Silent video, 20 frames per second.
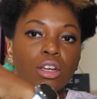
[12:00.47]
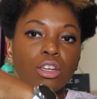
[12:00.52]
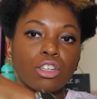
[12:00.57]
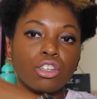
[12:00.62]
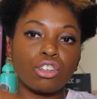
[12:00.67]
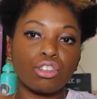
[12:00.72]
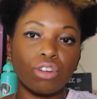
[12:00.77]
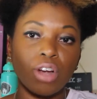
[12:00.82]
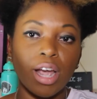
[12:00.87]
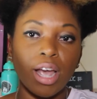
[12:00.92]

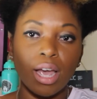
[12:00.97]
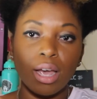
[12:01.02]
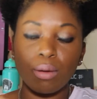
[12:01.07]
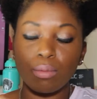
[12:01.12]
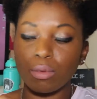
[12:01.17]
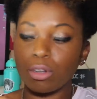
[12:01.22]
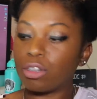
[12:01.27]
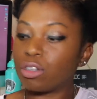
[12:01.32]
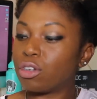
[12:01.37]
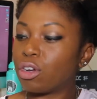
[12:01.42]

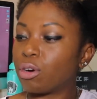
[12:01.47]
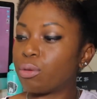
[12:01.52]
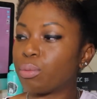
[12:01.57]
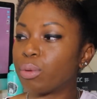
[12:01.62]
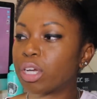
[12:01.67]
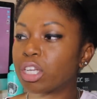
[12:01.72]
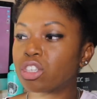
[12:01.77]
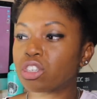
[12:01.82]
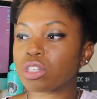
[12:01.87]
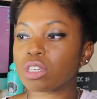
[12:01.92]
straight with no
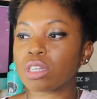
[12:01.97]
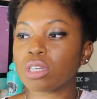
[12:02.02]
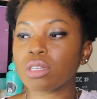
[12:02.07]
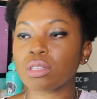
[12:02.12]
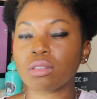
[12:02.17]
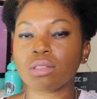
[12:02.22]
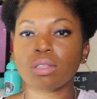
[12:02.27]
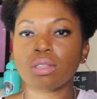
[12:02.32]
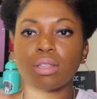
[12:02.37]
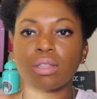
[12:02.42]

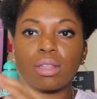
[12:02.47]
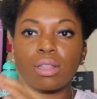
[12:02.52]
ridges.